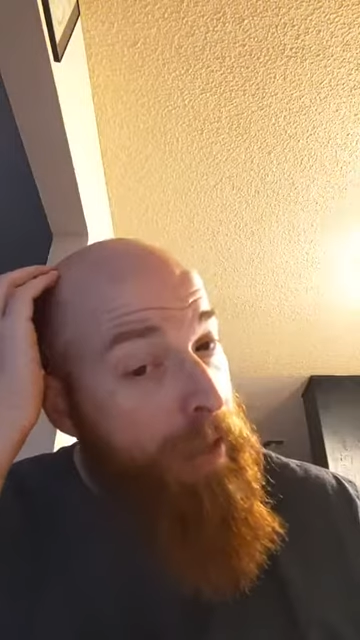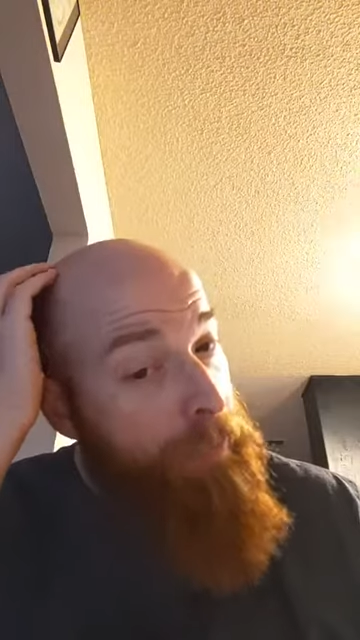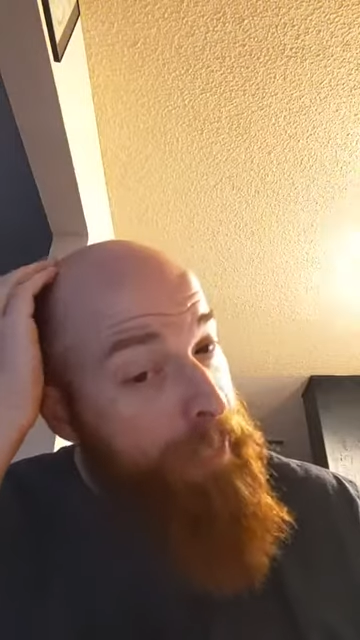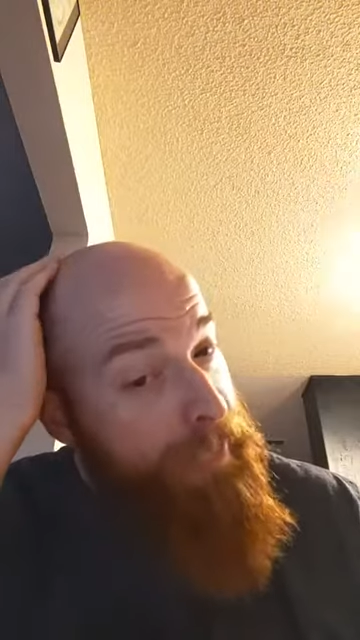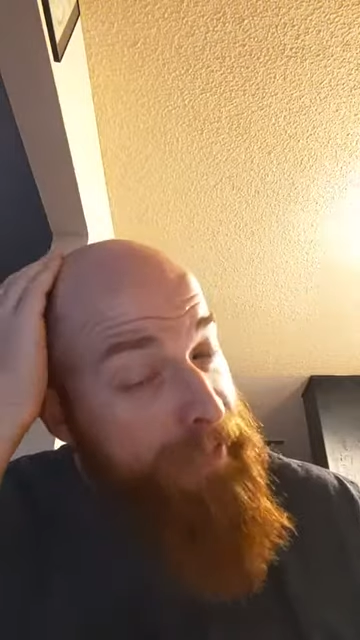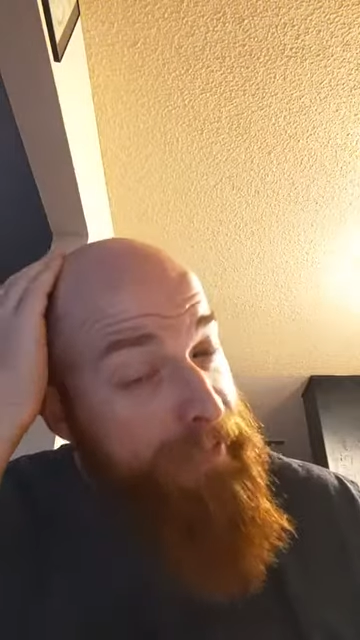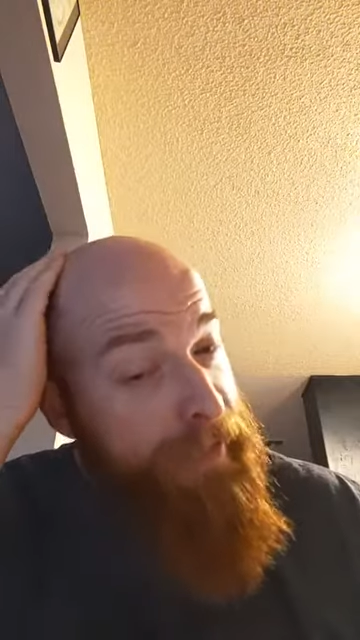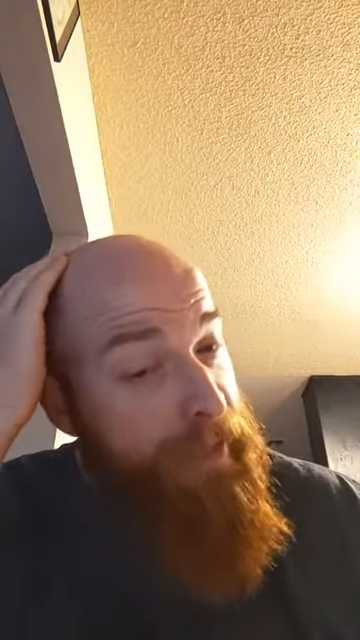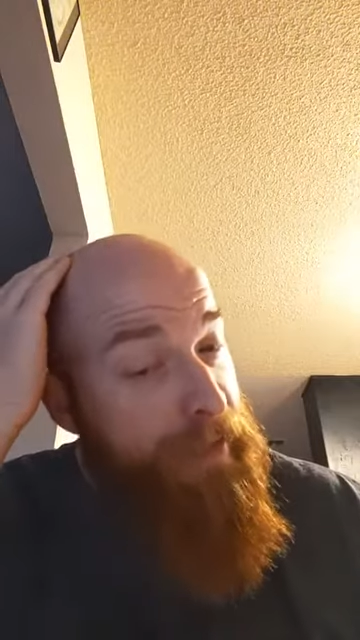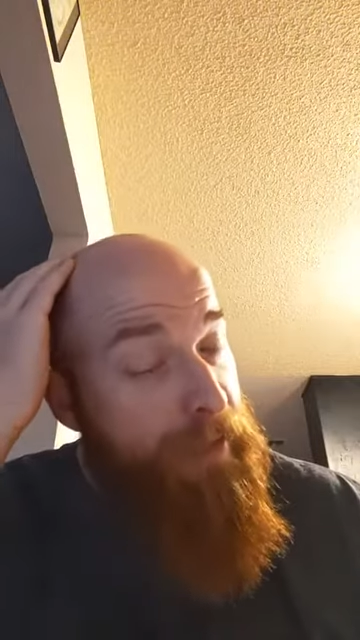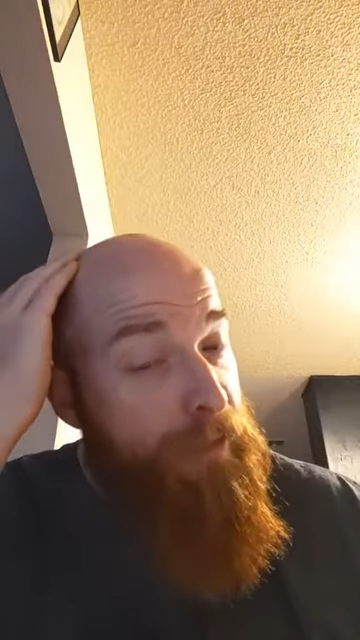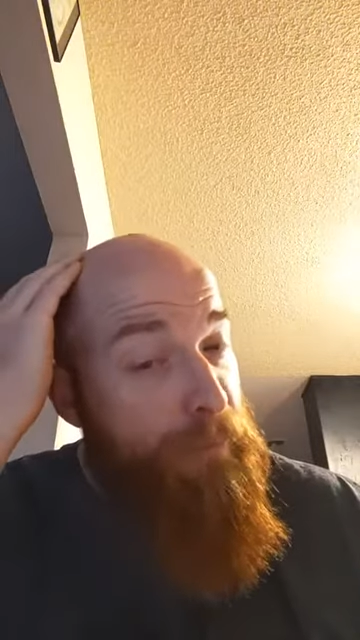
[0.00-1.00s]
And that's
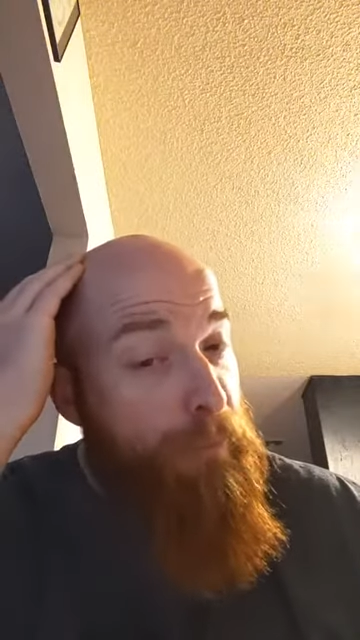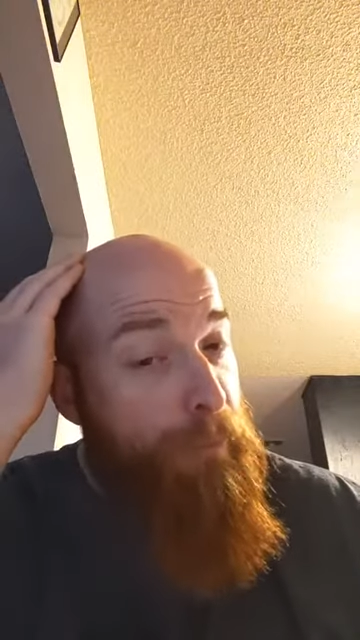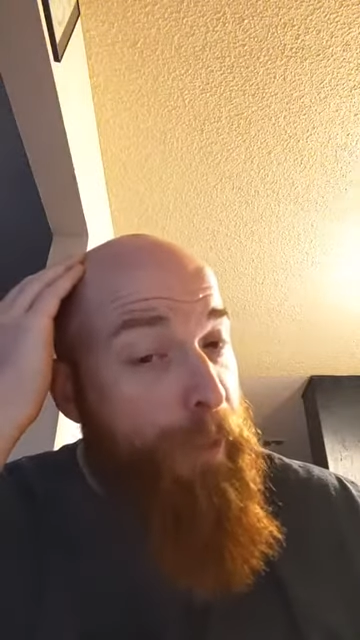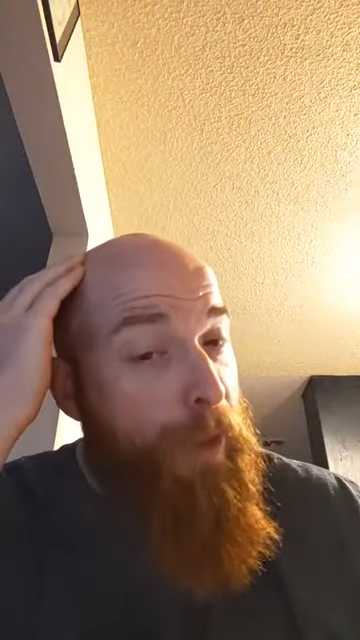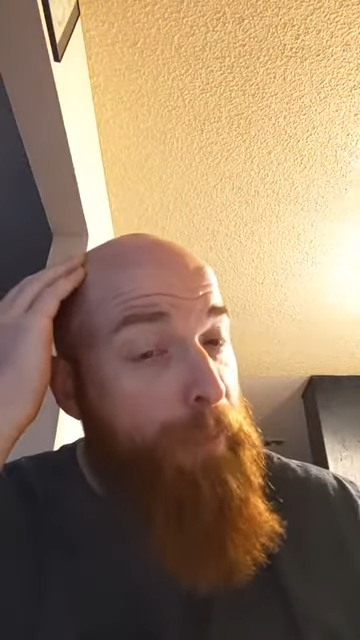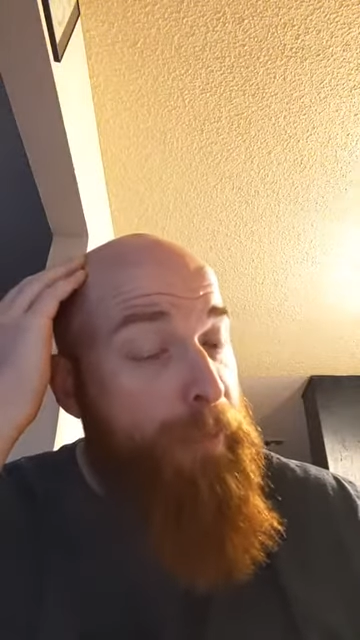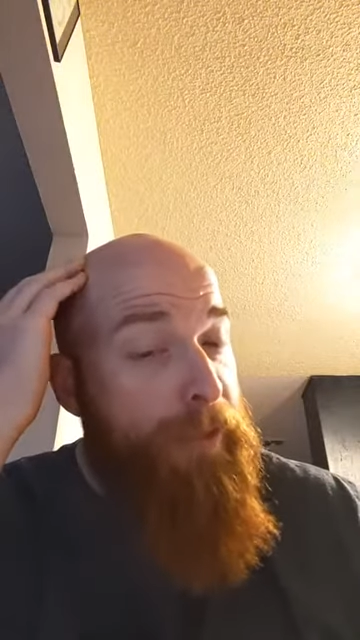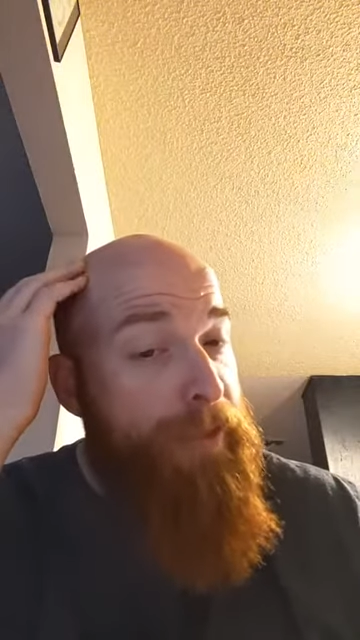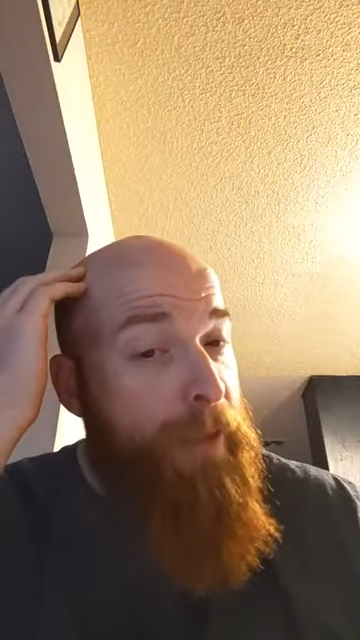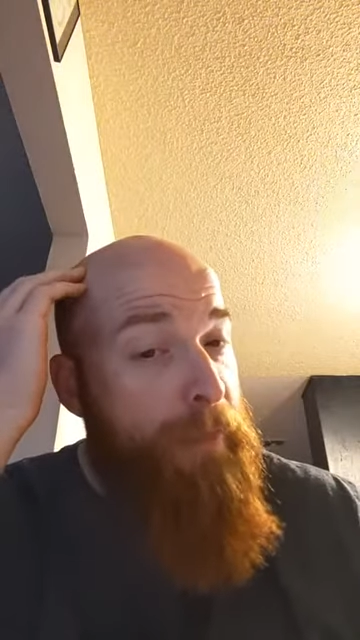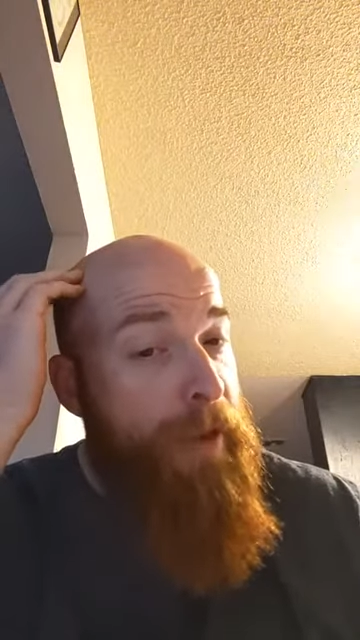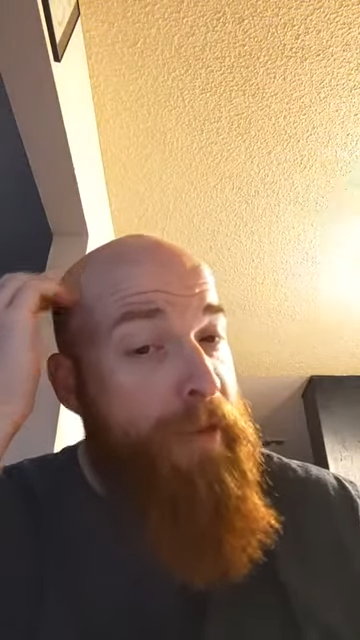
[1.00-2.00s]
it. Paul, please
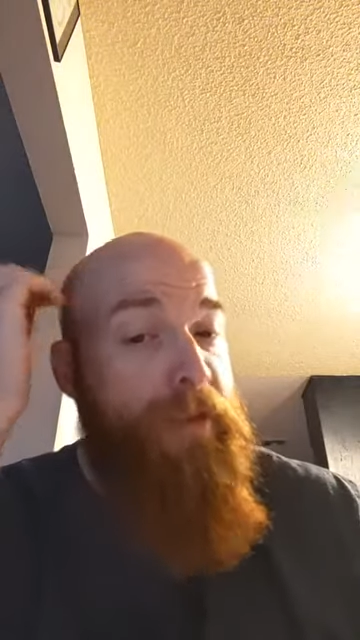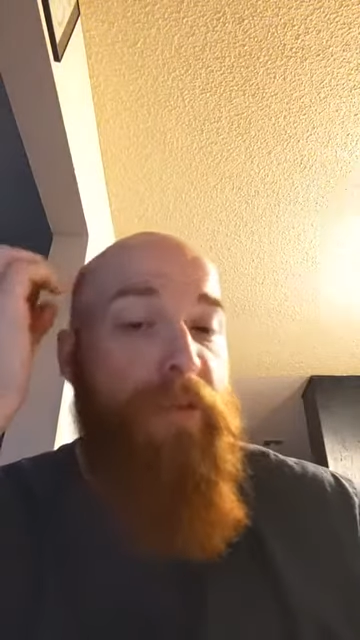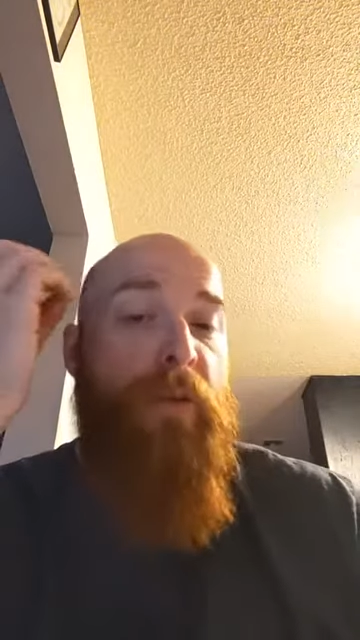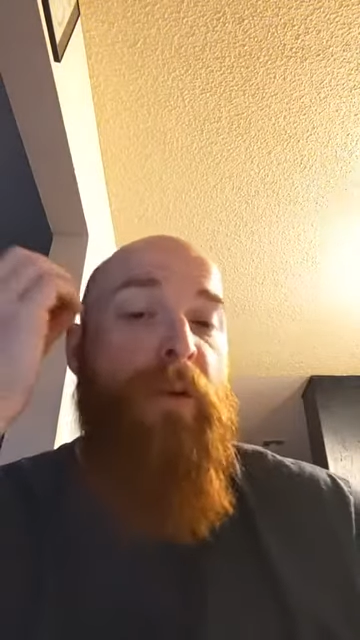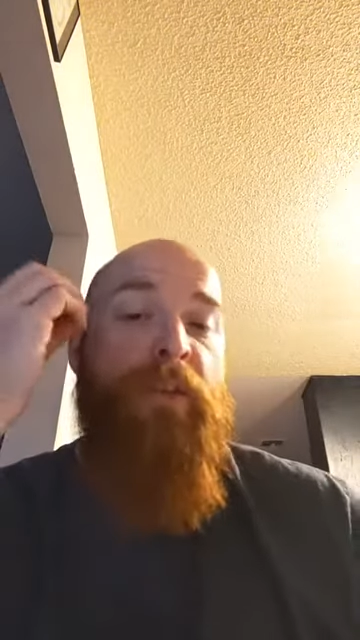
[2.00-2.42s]
come by the store